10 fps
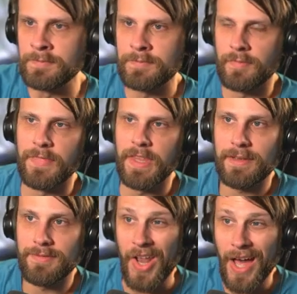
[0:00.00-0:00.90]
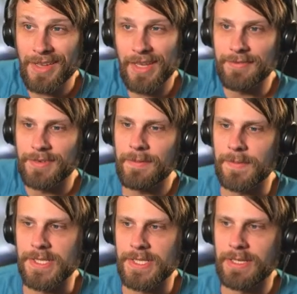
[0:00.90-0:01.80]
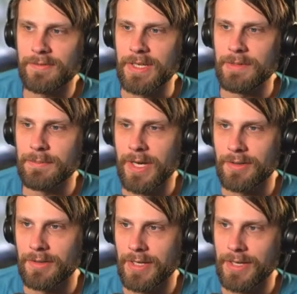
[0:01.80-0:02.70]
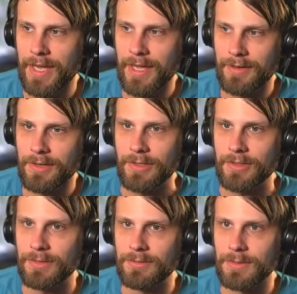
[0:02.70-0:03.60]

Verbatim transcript: They have not left up the seat of the empire like at all,